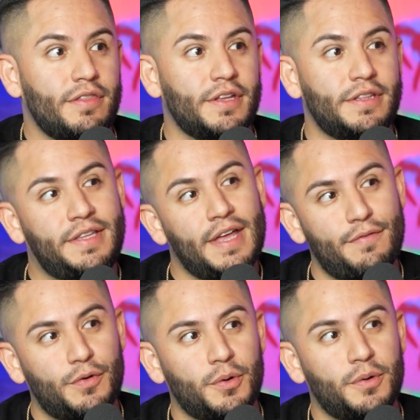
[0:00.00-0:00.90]
the
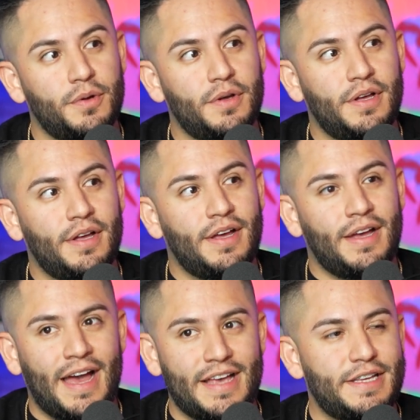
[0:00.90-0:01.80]
devil
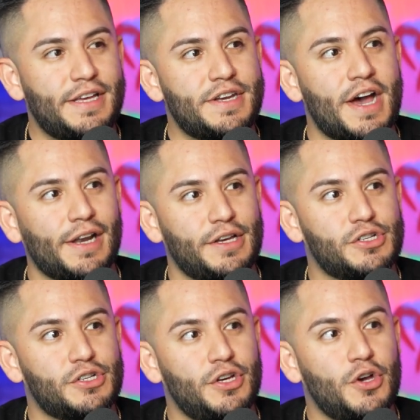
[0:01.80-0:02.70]
has hidden
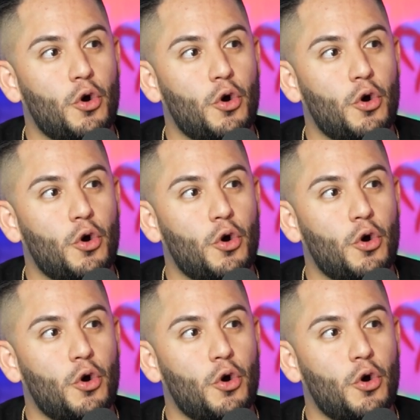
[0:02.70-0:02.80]
knowledge.